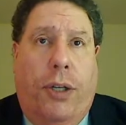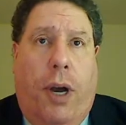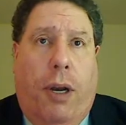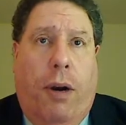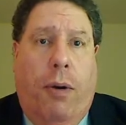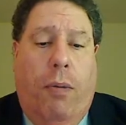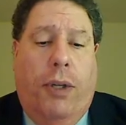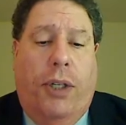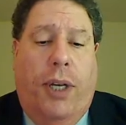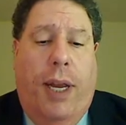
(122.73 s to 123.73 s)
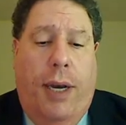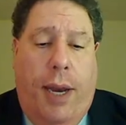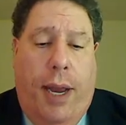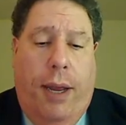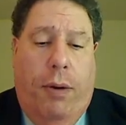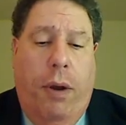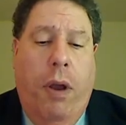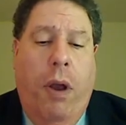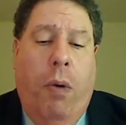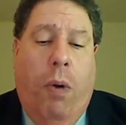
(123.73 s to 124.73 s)
dollar will stay down
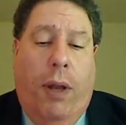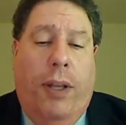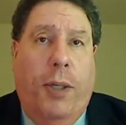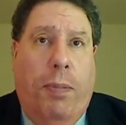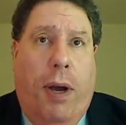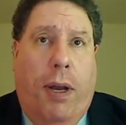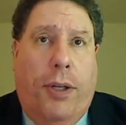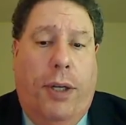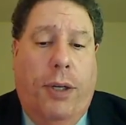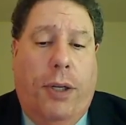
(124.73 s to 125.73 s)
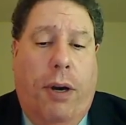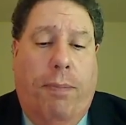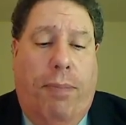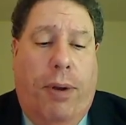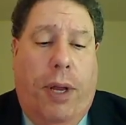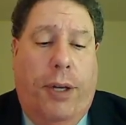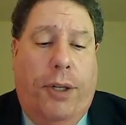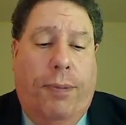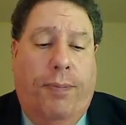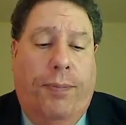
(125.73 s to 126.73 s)
while these policies are in
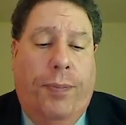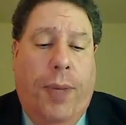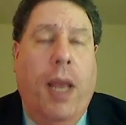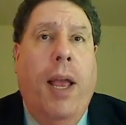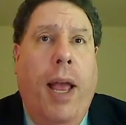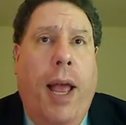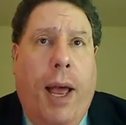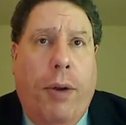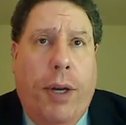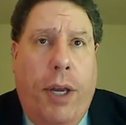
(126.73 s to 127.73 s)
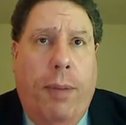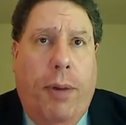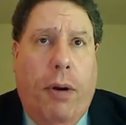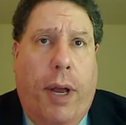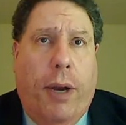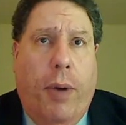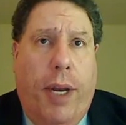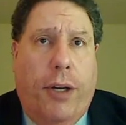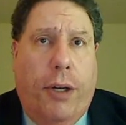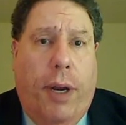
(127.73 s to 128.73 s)
place. How to keep your
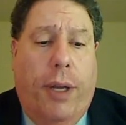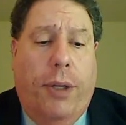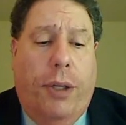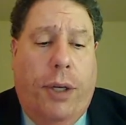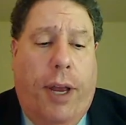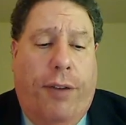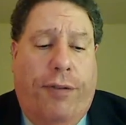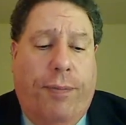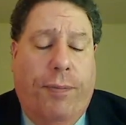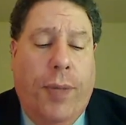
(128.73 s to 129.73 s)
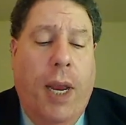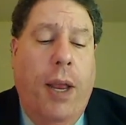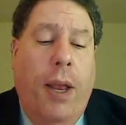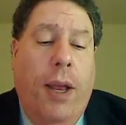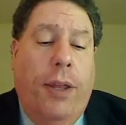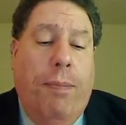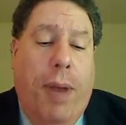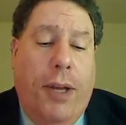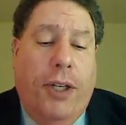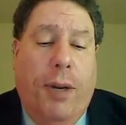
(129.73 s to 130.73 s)
equity trades safe? The
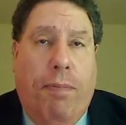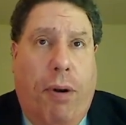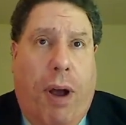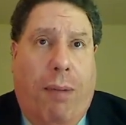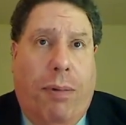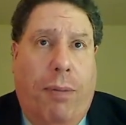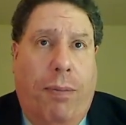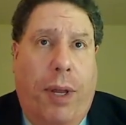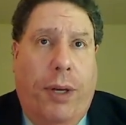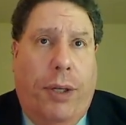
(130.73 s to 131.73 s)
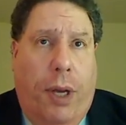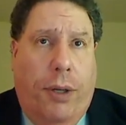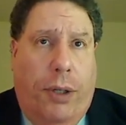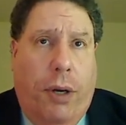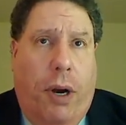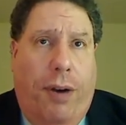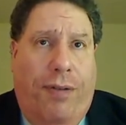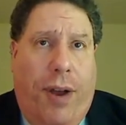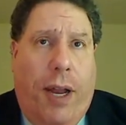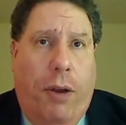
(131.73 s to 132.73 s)
basic problem is the uncertain
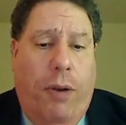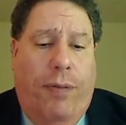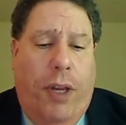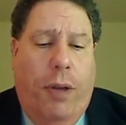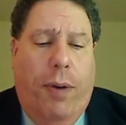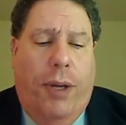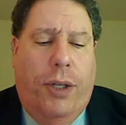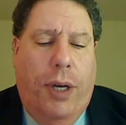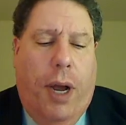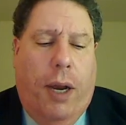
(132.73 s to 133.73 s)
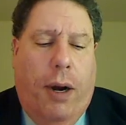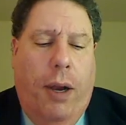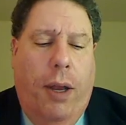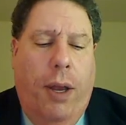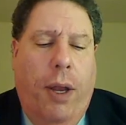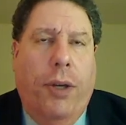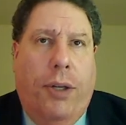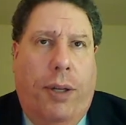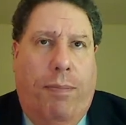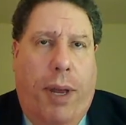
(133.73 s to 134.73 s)
value of the U.S. dollar,
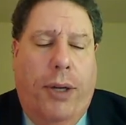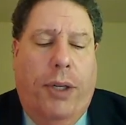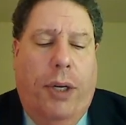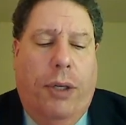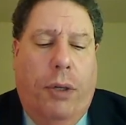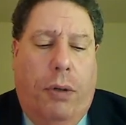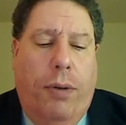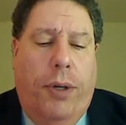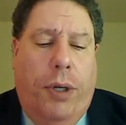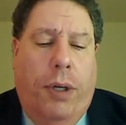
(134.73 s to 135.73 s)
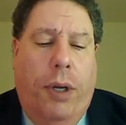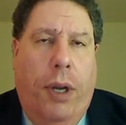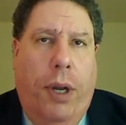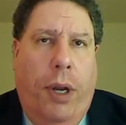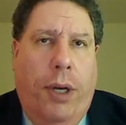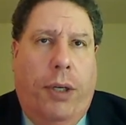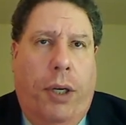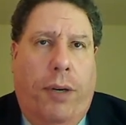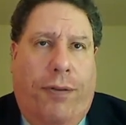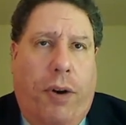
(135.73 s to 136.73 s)
so the basic solution is to
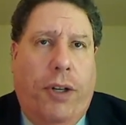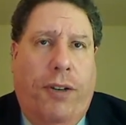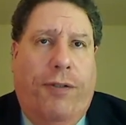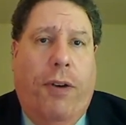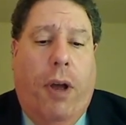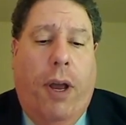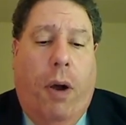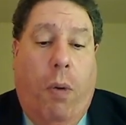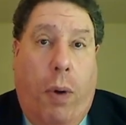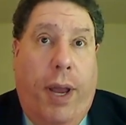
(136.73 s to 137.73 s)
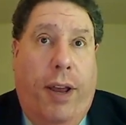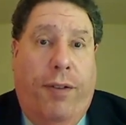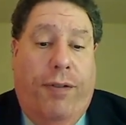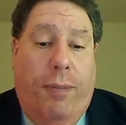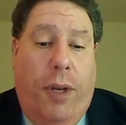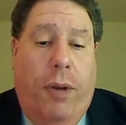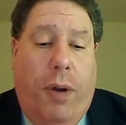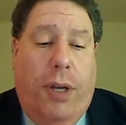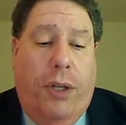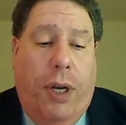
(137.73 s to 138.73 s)
diversify away from the
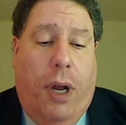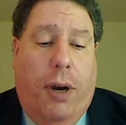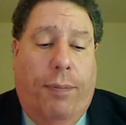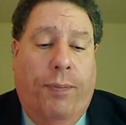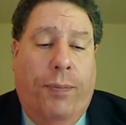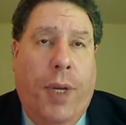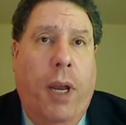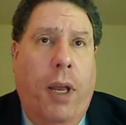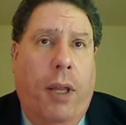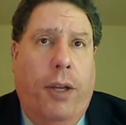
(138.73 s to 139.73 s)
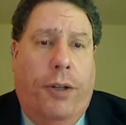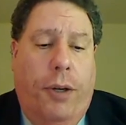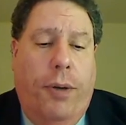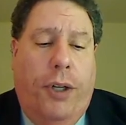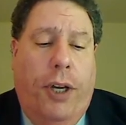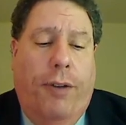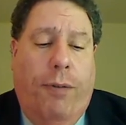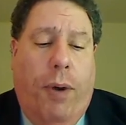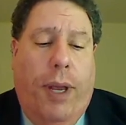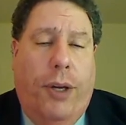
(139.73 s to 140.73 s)
U.S. dollar. The two chief
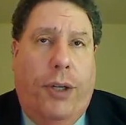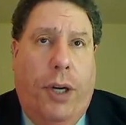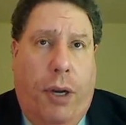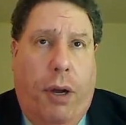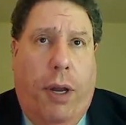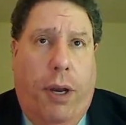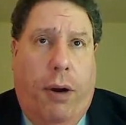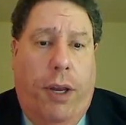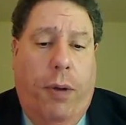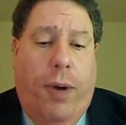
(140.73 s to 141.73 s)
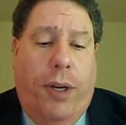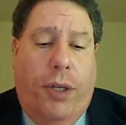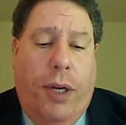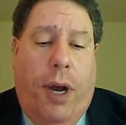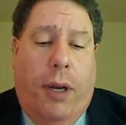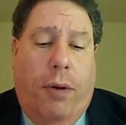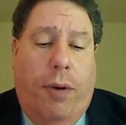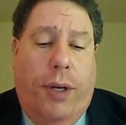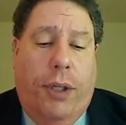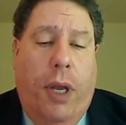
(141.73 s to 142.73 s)
ways to cut your U.S. dollar
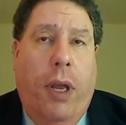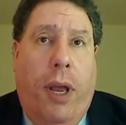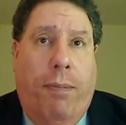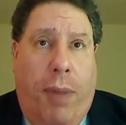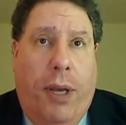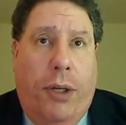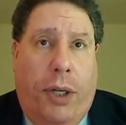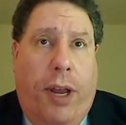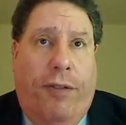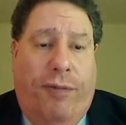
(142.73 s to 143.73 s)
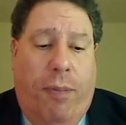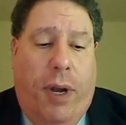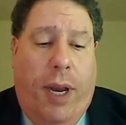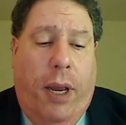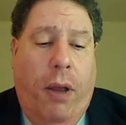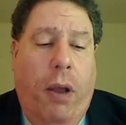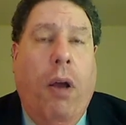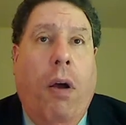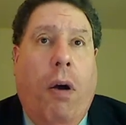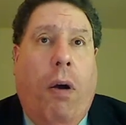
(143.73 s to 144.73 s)
risk and make safe money
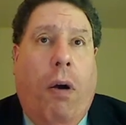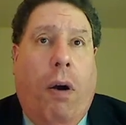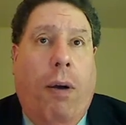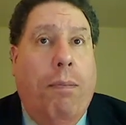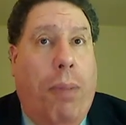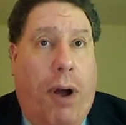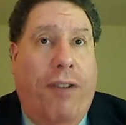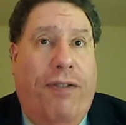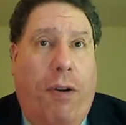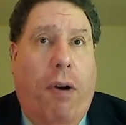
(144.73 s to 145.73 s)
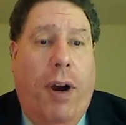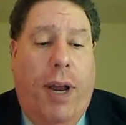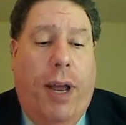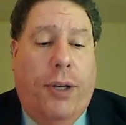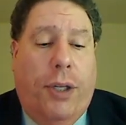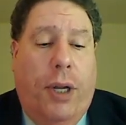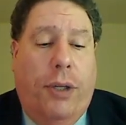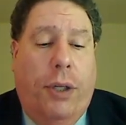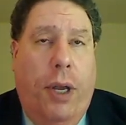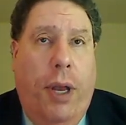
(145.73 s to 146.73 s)
are buy foreign
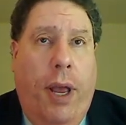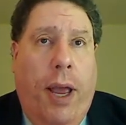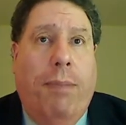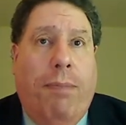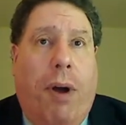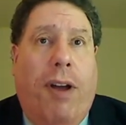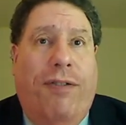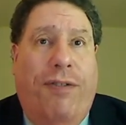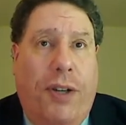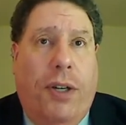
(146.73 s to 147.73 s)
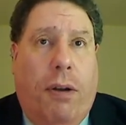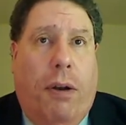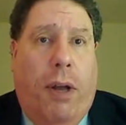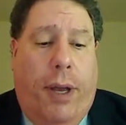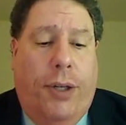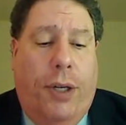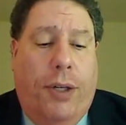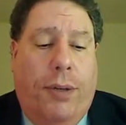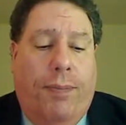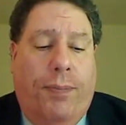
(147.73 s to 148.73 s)
assets and buy physical
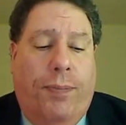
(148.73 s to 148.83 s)
assets.